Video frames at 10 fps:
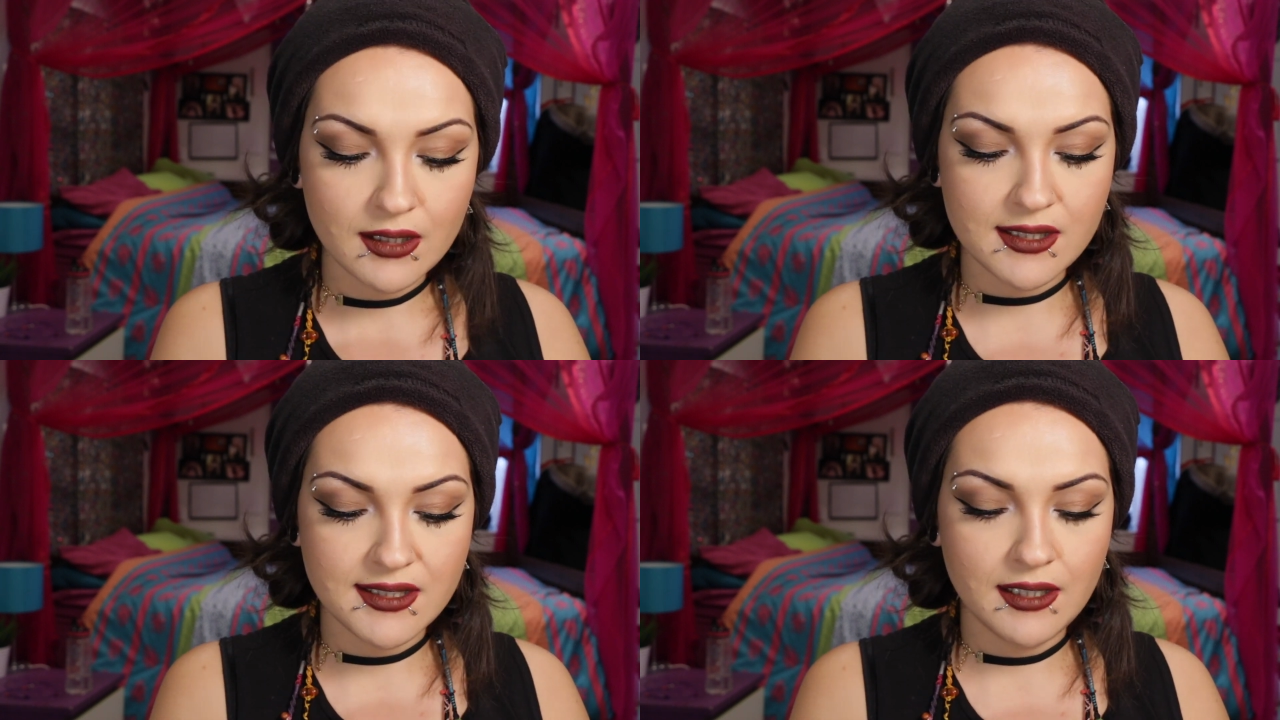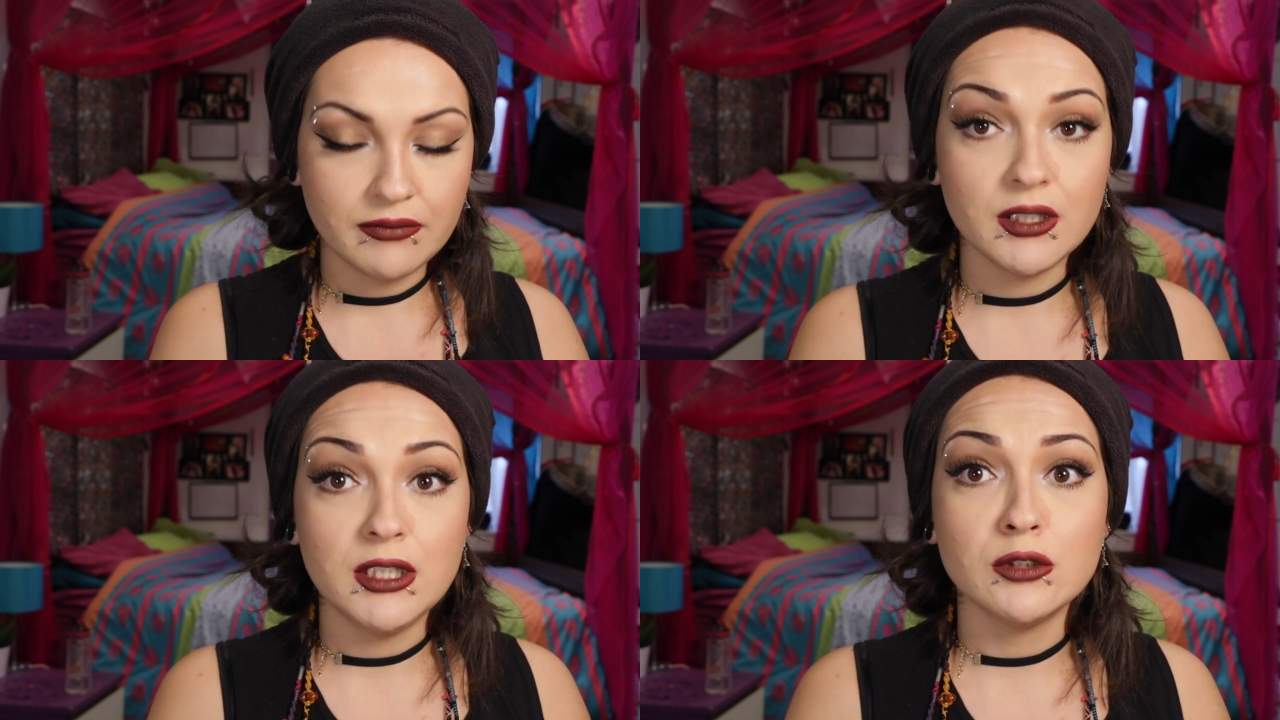There's
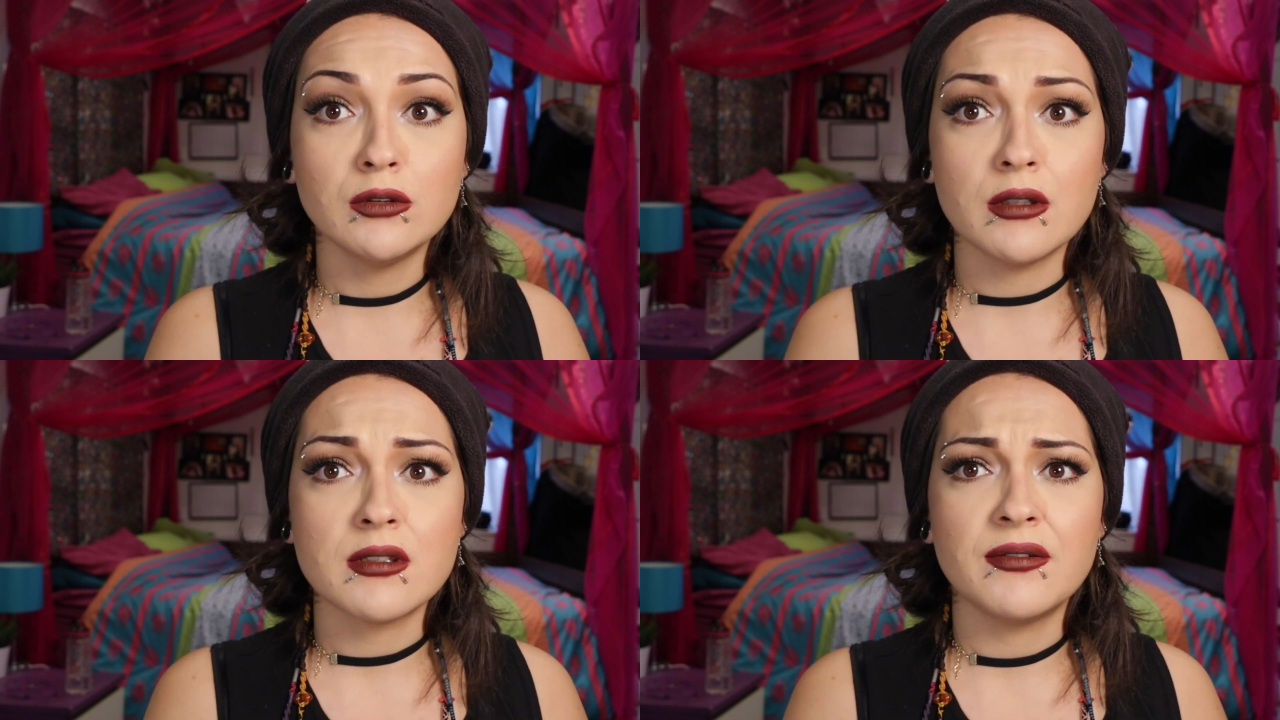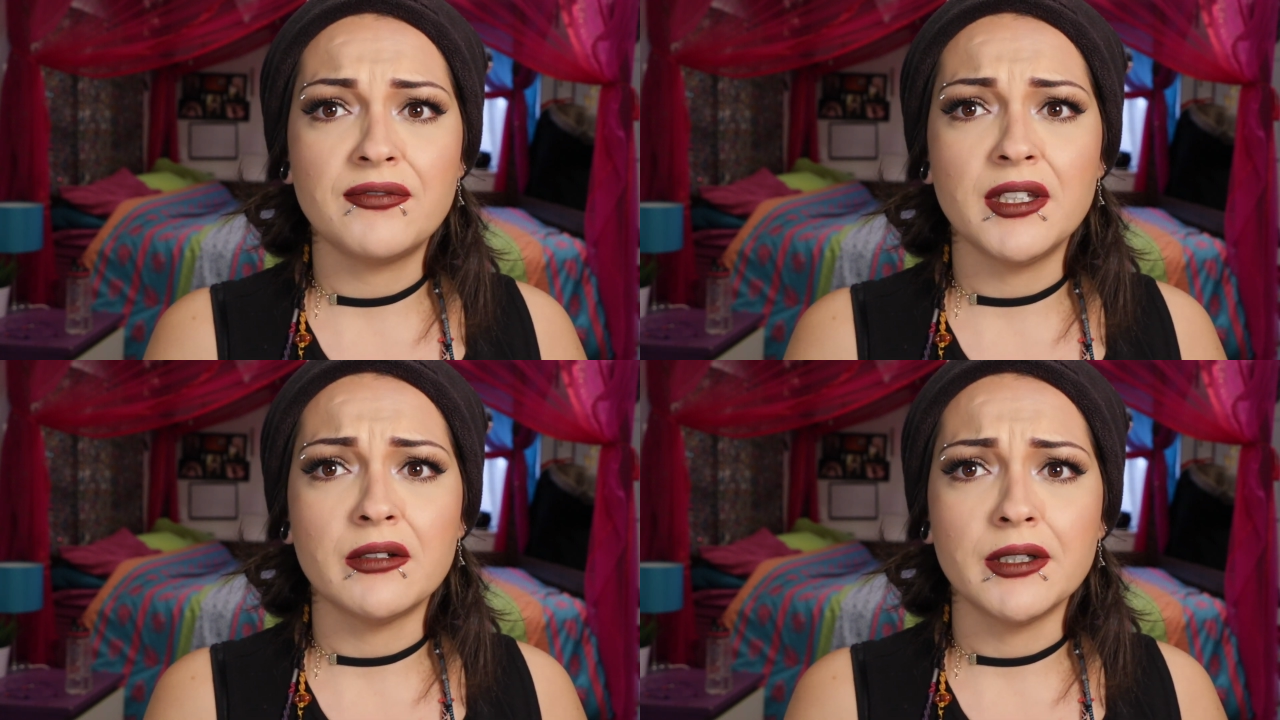definitely lots of
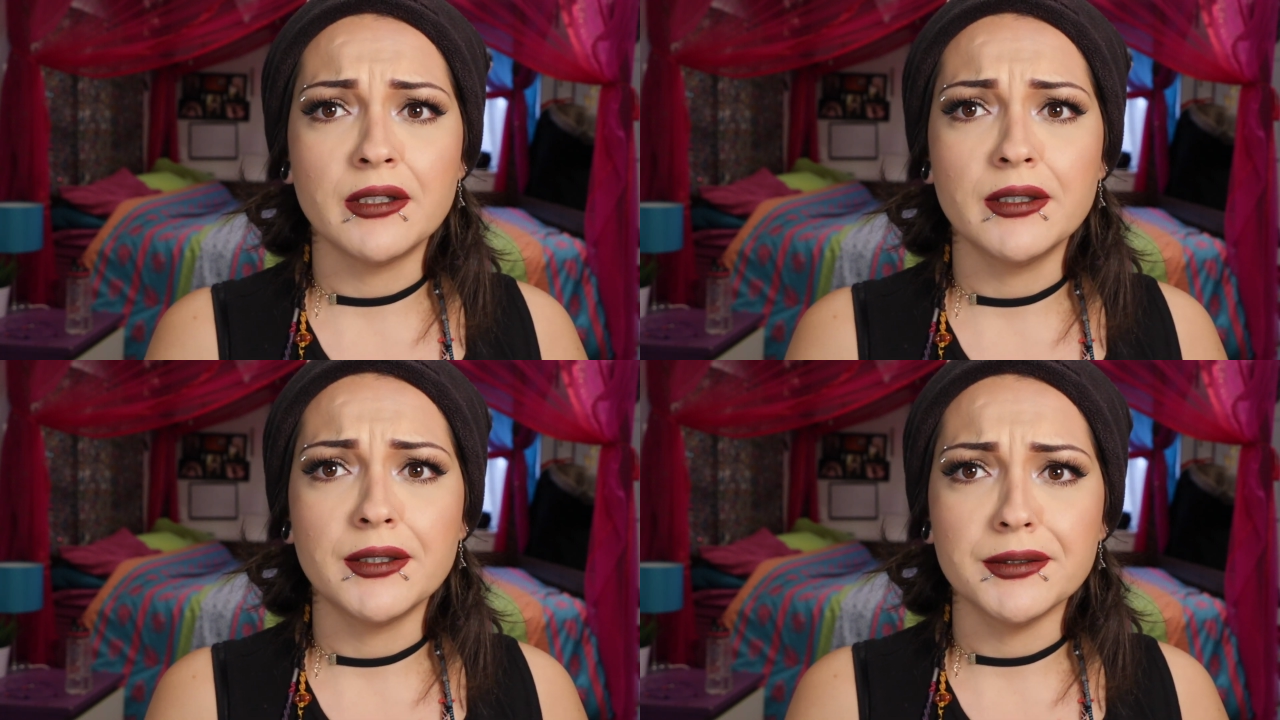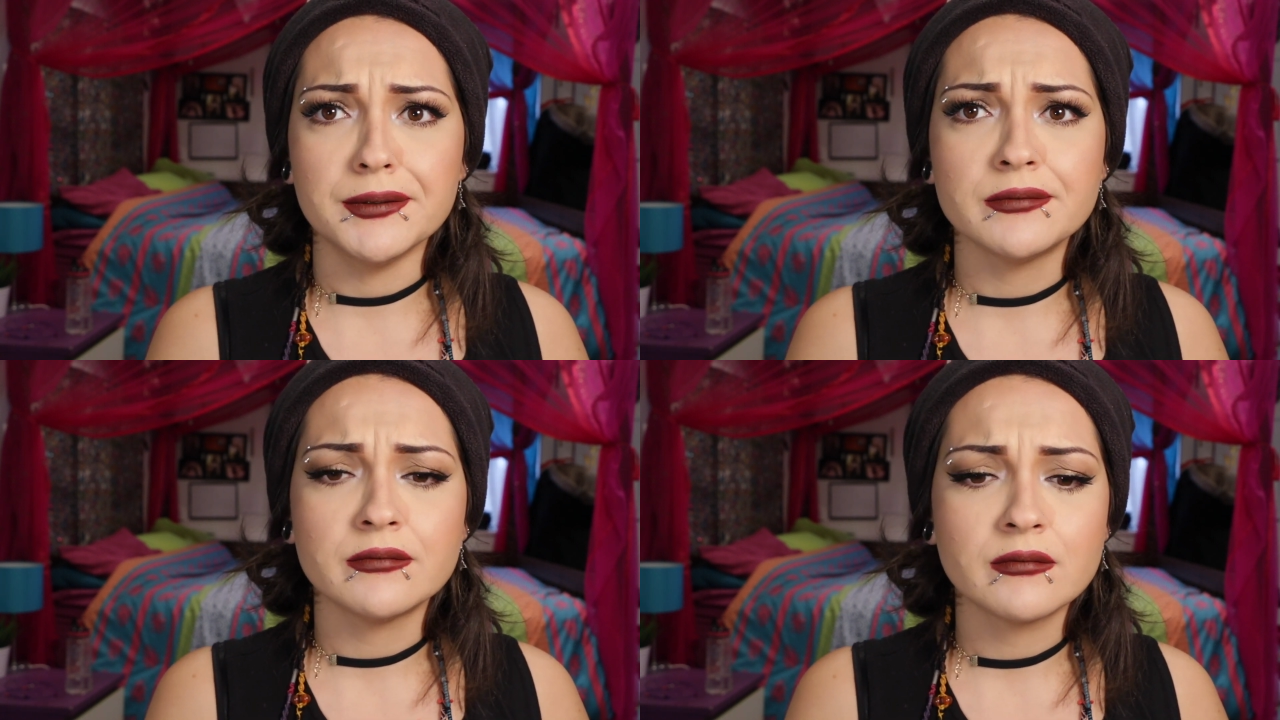feathering going on.